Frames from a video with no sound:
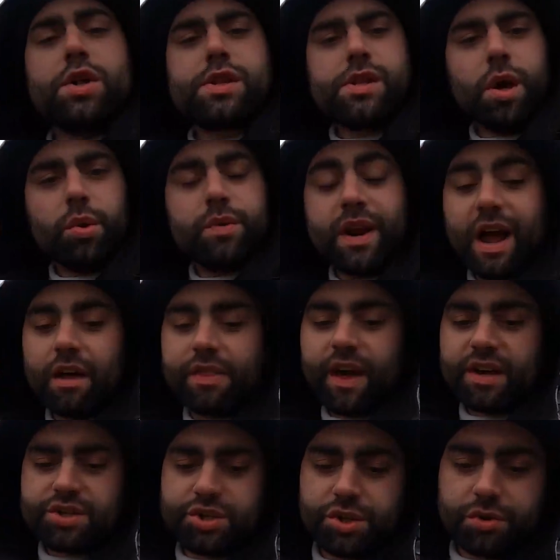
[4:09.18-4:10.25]
So now
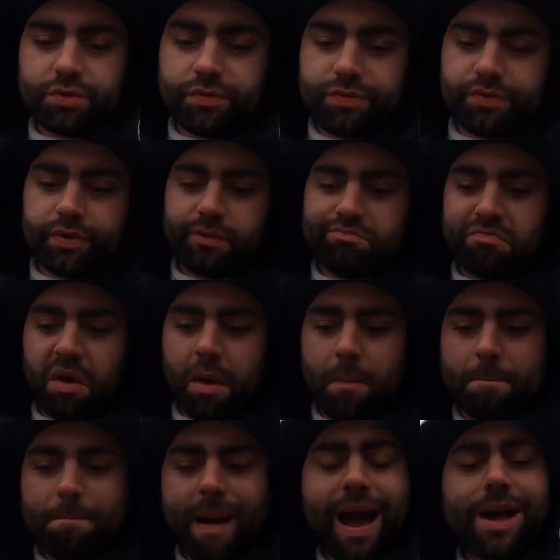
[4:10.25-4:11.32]
that you've
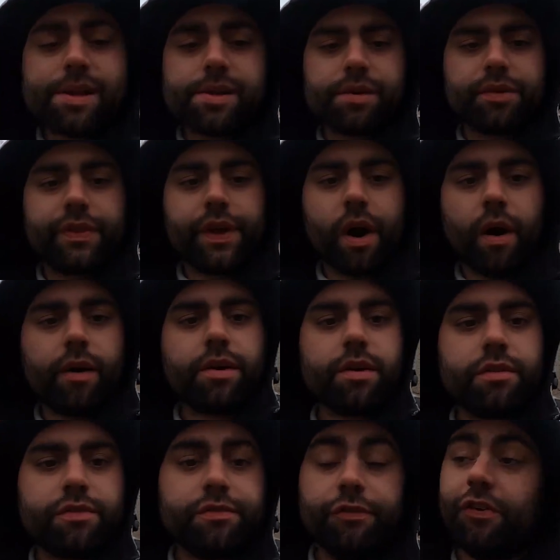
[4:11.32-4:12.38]
mastered the art
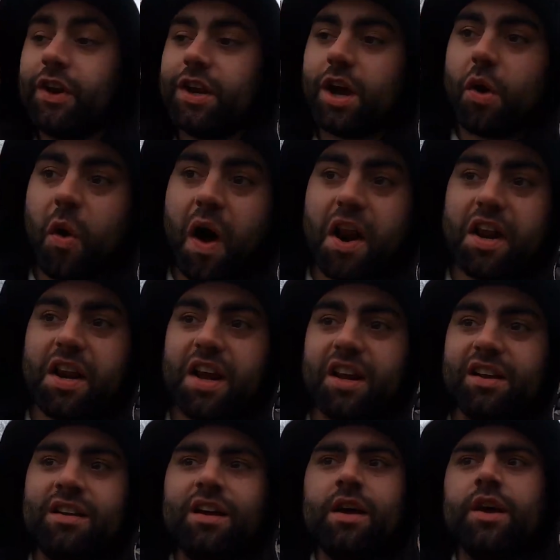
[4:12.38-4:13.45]
of video
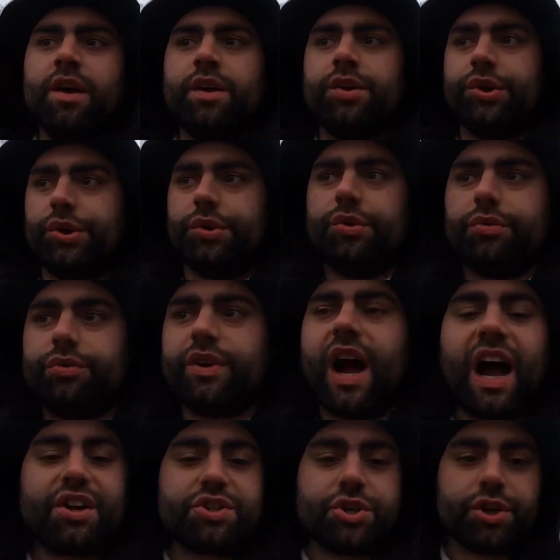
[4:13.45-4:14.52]
editing, you've
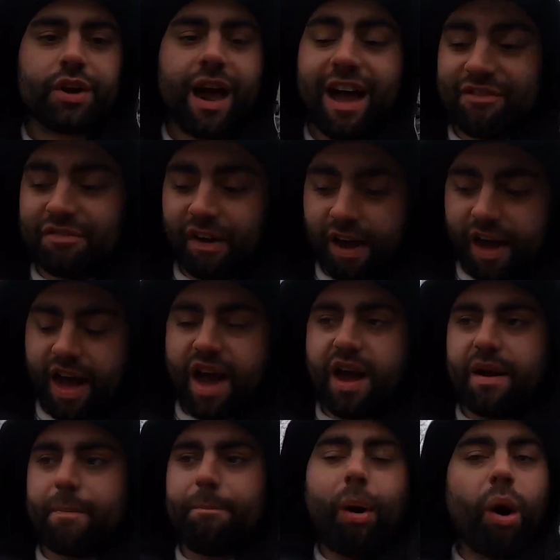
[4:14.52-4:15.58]
got your
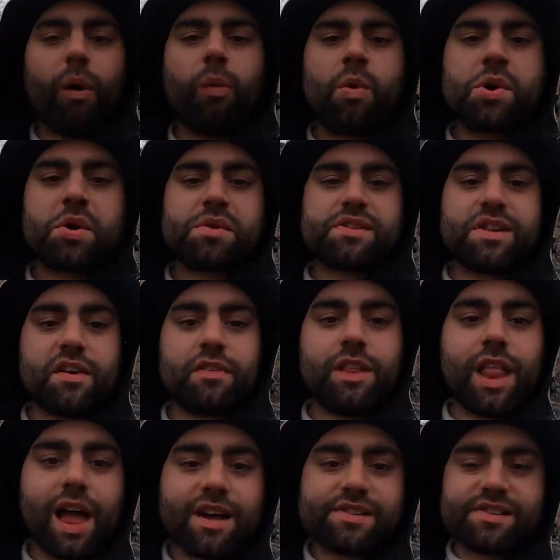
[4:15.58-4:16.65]
FAA Part
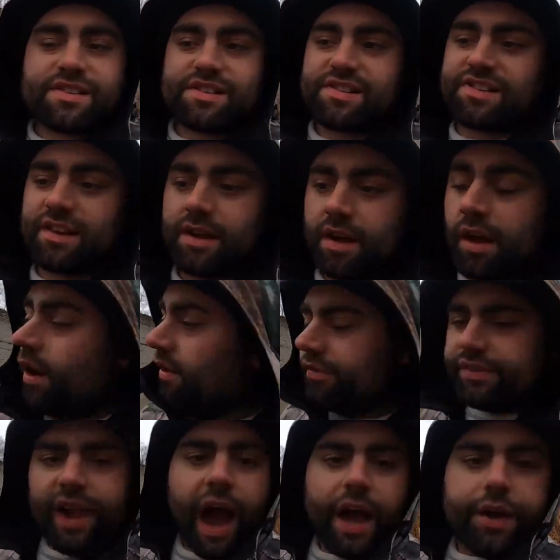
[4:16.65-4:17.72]
107 license,
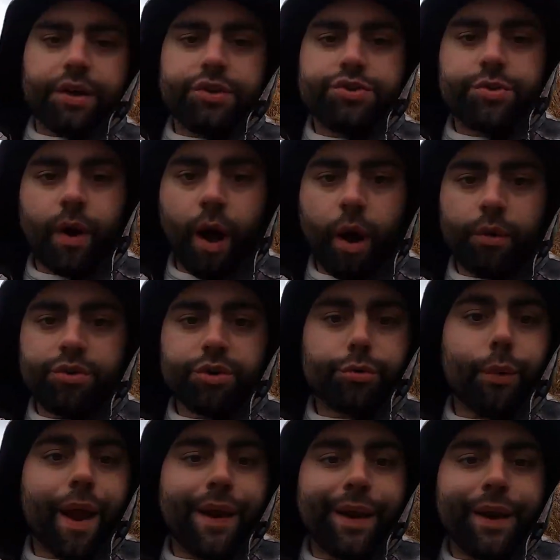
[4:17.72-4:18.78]
you've got your drone, you're
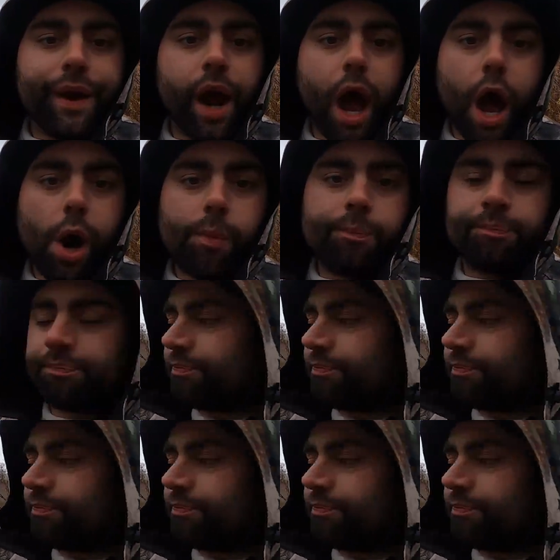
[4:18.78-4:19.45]
ready to go.